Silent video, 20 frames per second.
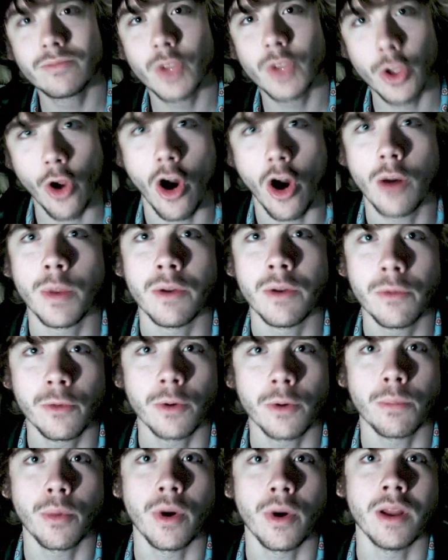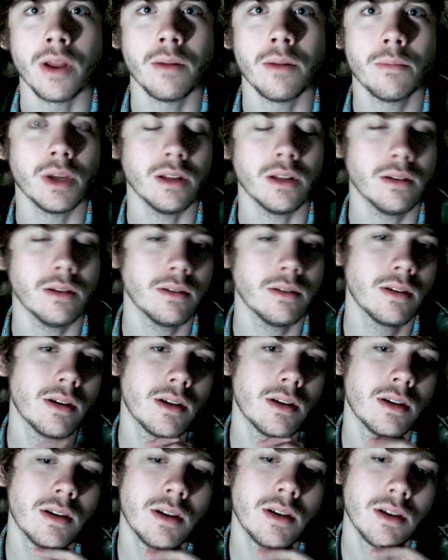carbon footprint, but
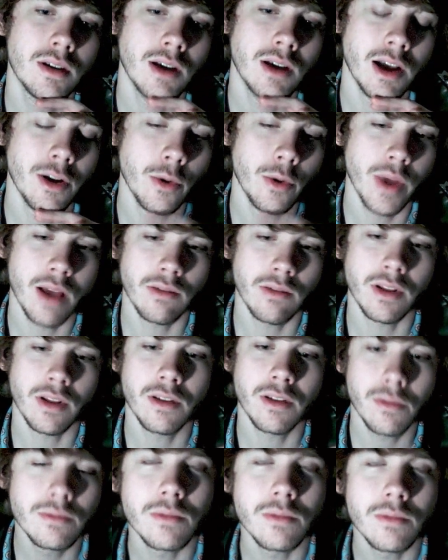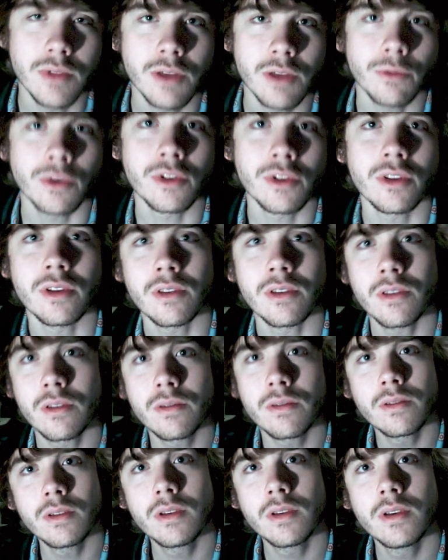I know we have like
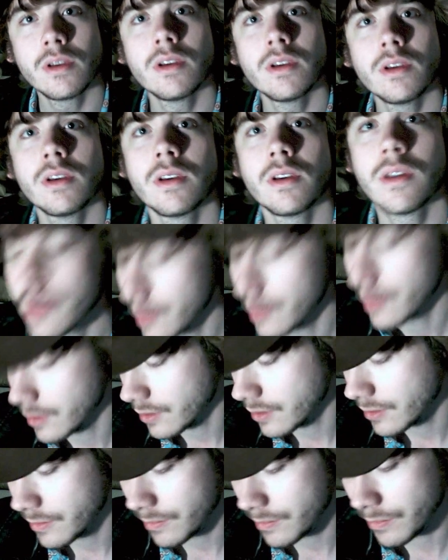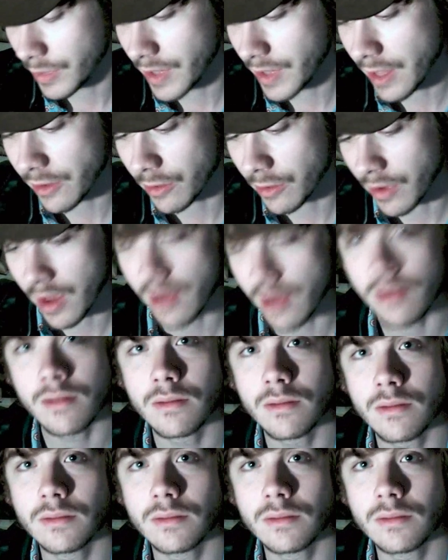differences. But that's okay.